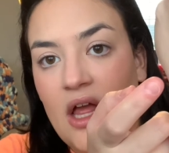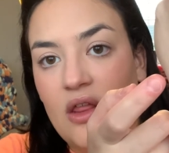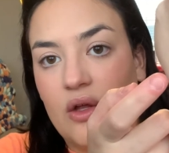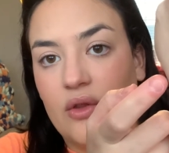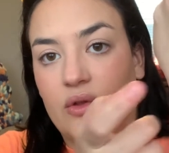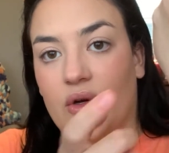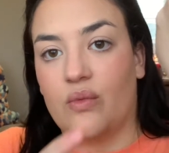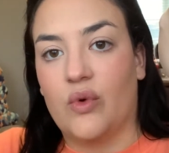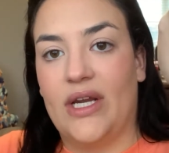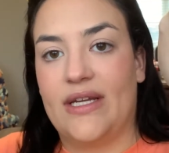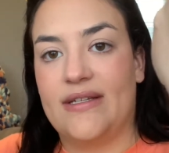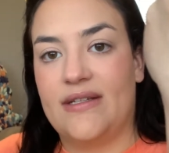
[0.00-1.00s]
The third one
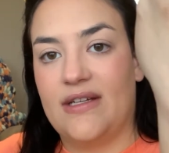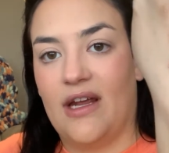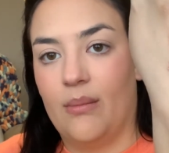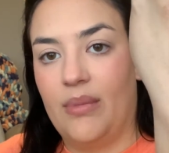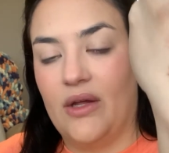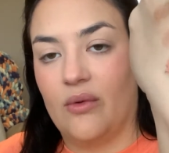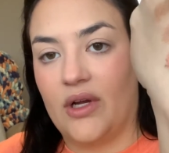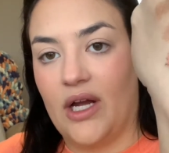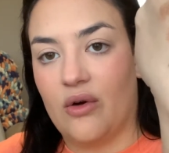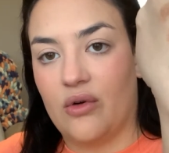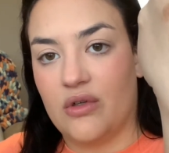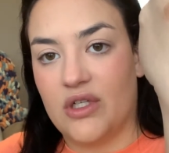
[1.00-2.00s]
is Skimpy, look how
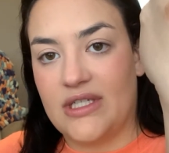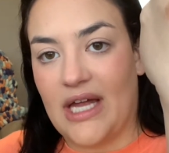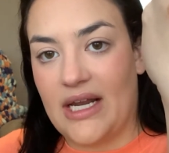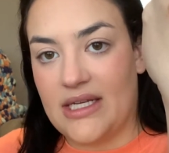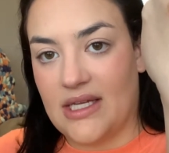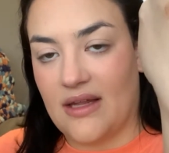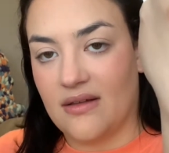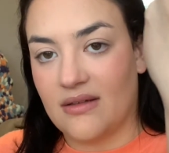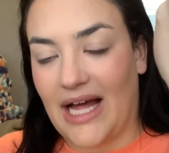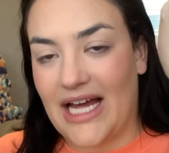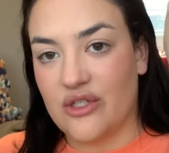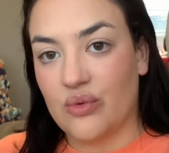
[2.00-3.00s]
gorgeous that is. And the
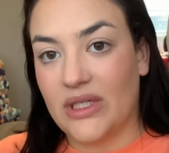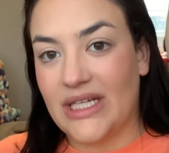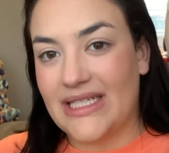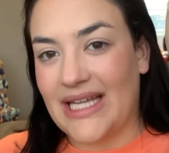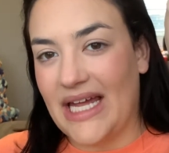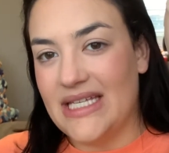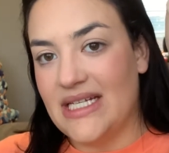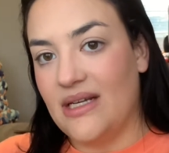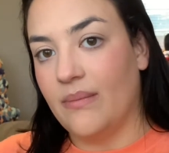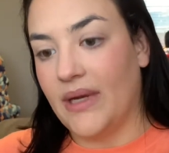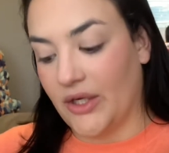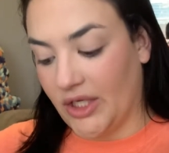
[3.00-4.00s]
last one is that
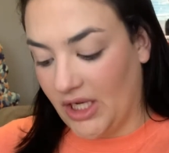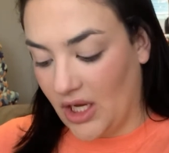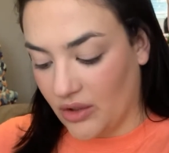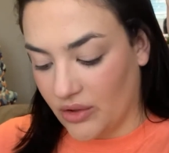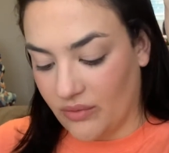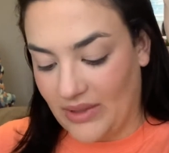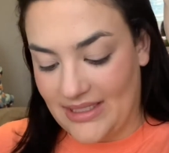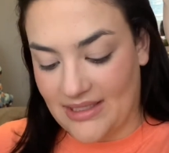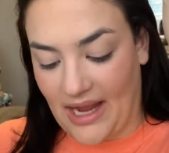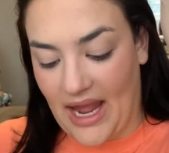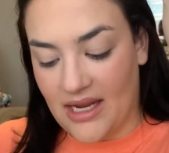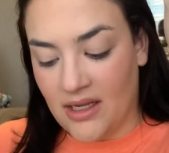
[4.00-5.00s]
deep berry color,
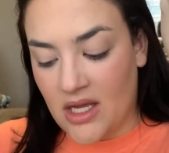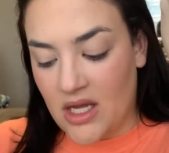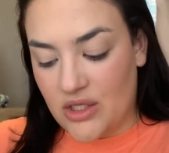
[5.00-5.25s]
Risque.